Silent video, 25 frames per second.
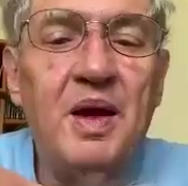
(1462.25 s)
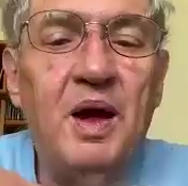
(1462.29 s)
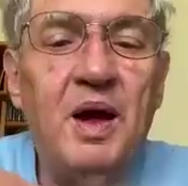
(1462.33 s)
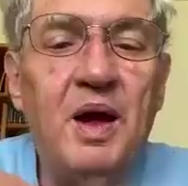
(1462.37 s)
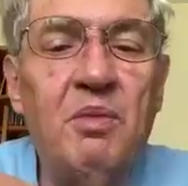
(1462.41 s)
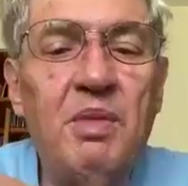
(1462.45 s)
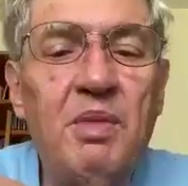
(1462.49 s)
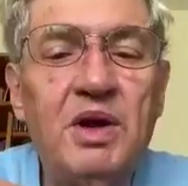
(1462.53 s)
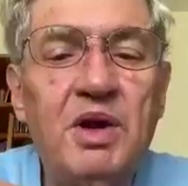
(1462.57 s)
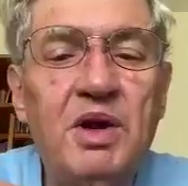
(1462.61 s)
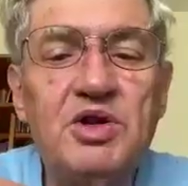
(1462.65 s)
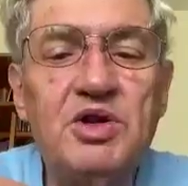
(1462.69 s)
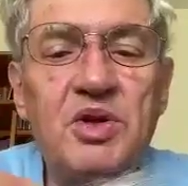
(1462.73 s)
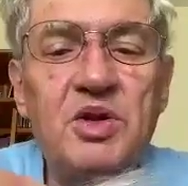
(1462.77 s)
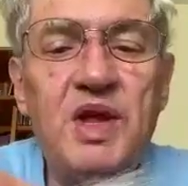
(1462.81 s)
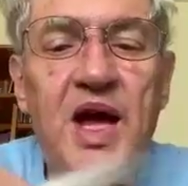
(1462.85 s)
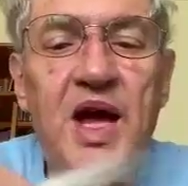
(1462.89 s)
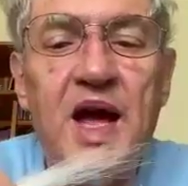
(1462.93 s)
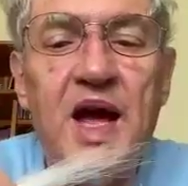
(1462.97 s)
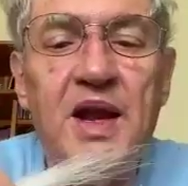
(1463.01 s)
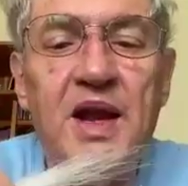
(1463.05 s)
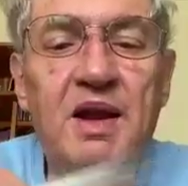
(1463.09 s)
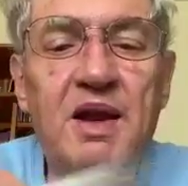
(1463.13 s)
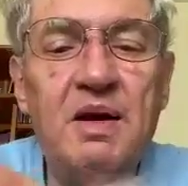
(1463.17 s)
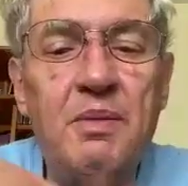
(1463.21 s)
I'll measure
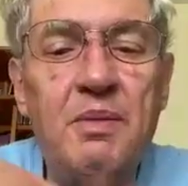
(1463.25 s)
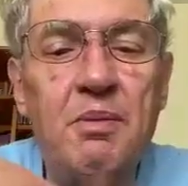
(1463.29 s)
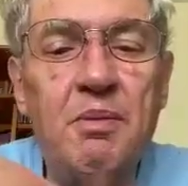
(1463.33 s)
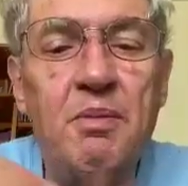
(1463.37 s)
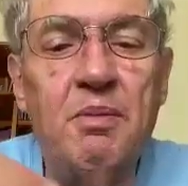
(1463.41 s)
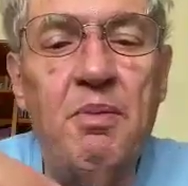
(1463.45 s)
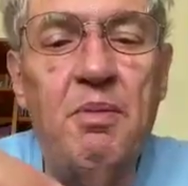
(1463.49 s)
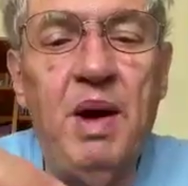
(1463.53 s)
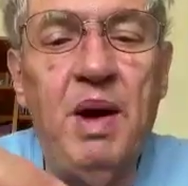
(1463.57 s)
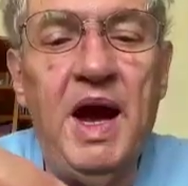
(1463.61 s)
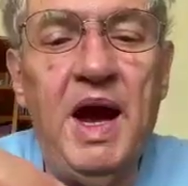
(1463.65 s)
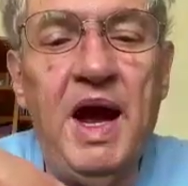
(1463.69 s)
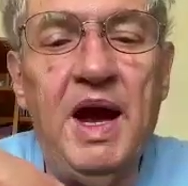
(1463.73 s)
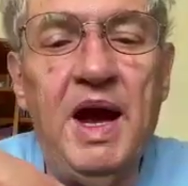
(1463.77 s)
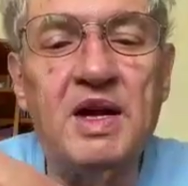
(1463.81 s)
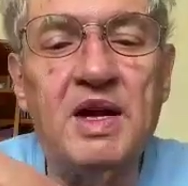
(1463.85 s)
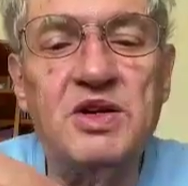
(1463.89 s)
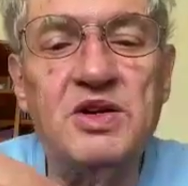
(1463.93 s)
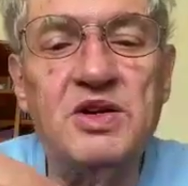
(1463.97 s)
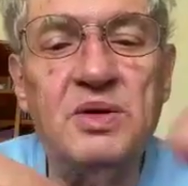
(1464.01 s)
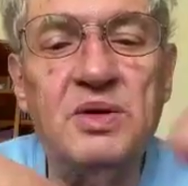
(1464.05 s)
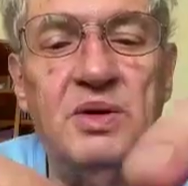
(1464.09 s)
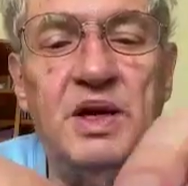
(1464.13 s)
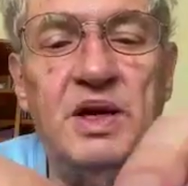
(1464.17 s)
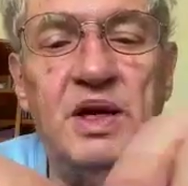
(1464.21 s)
that back
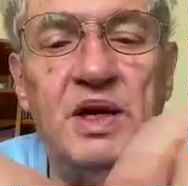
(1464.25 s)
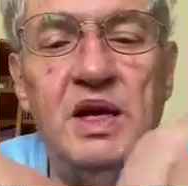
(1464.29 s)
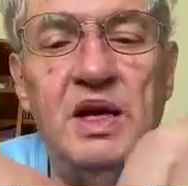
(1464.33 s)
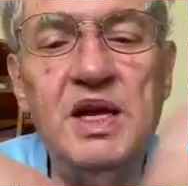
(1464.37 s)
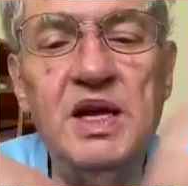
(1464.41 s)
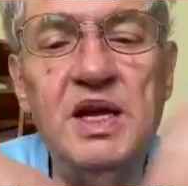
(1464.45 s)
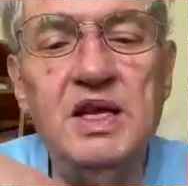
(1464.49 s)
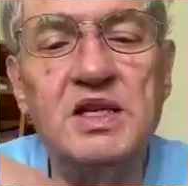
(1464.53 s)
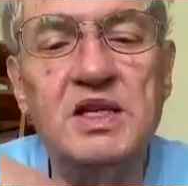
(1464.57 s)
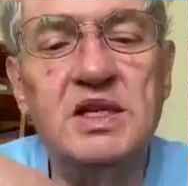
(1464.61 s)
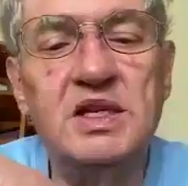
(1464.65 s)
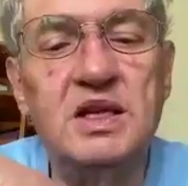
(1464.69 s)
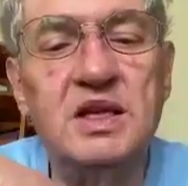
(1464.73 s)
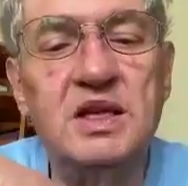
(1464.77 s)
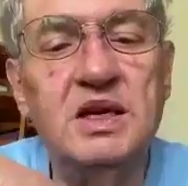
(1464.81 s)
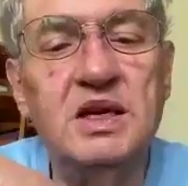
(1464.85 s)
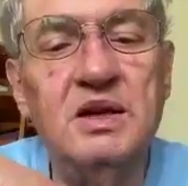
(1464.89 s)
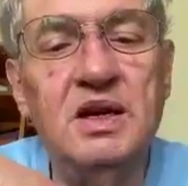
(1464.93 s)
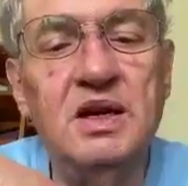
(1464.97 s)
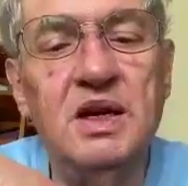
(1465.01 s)
to at least